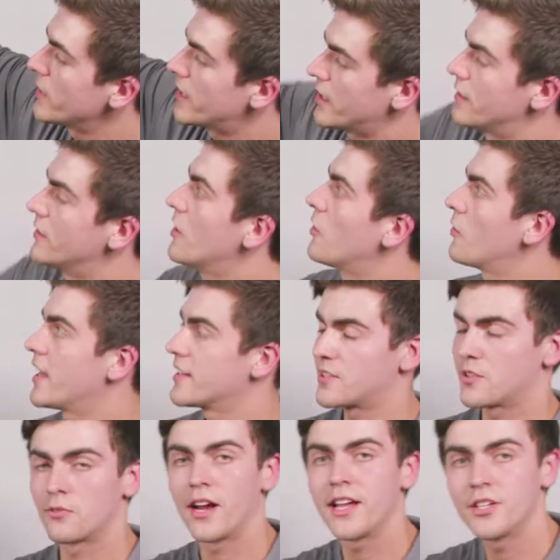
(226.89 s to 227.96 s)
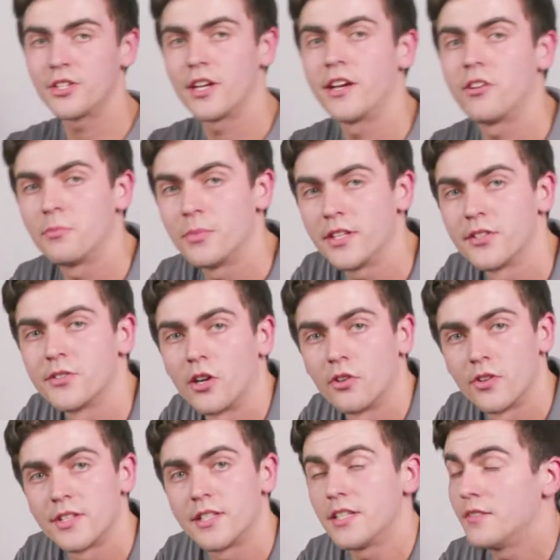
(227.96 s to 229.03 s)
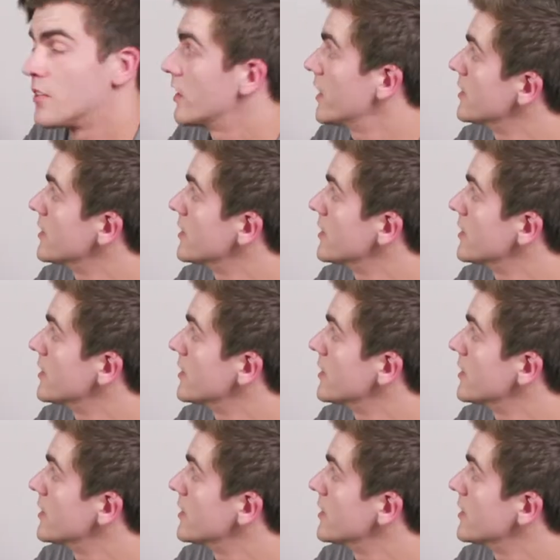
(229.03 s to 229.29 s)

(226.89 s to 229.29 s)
we can know that's the right channel because our receiver